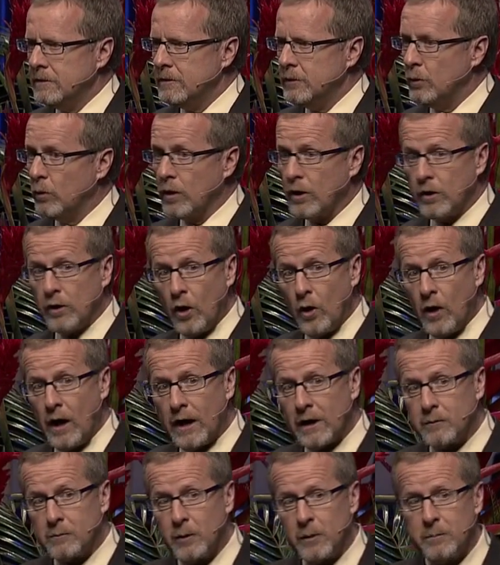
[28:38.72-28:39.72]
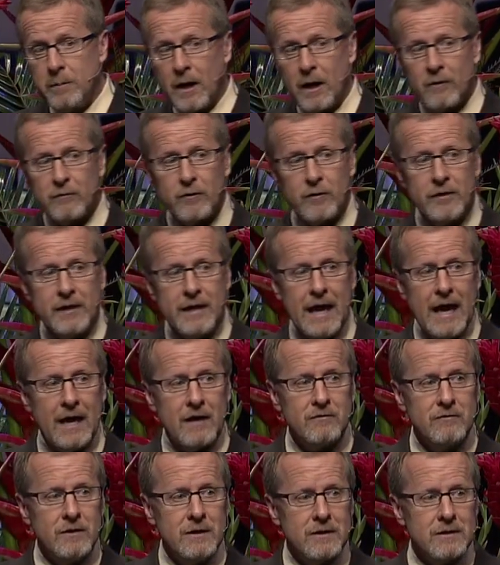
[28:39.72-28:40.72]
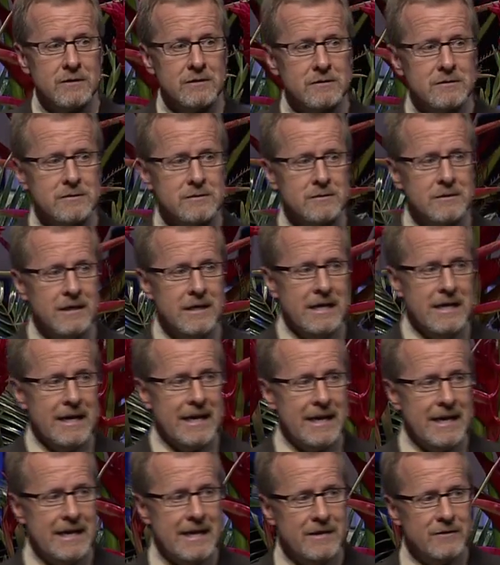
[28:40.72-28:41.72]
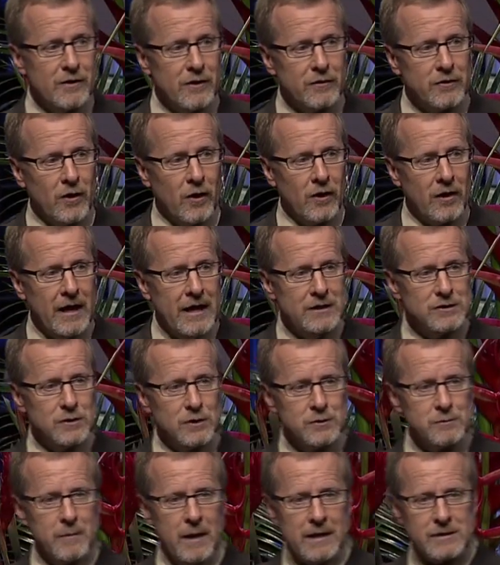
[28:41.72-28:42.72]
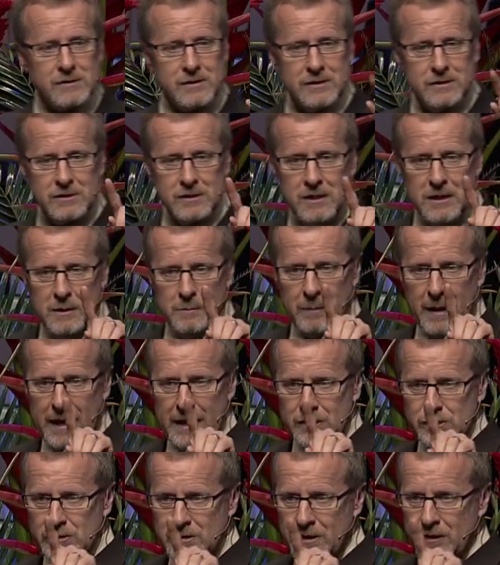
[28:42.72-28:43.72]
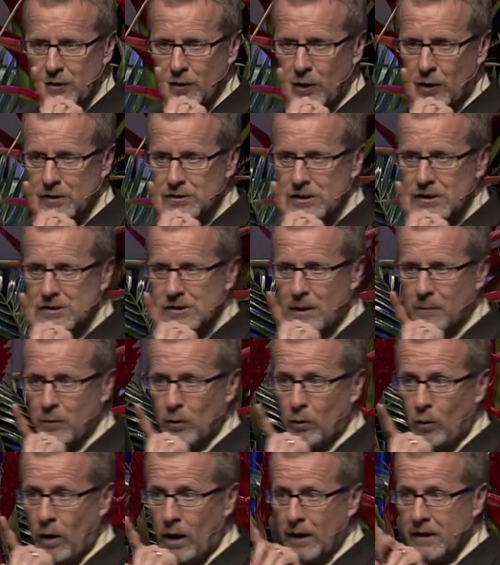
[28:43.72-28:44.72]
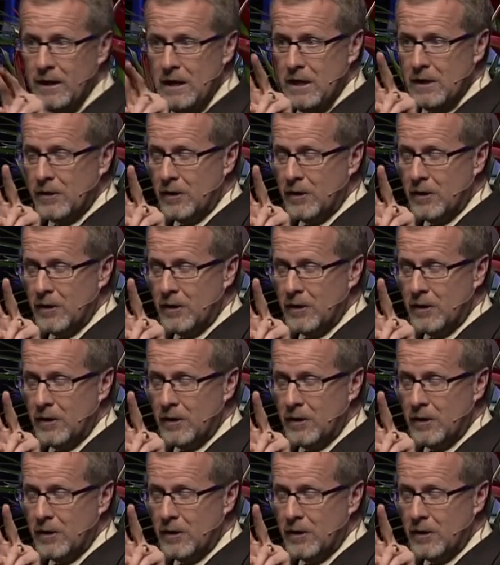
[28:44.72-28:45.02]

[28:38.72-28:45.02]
You want to know how to prepare for the advent? Heed the third angel's message. Patient endurance is number one.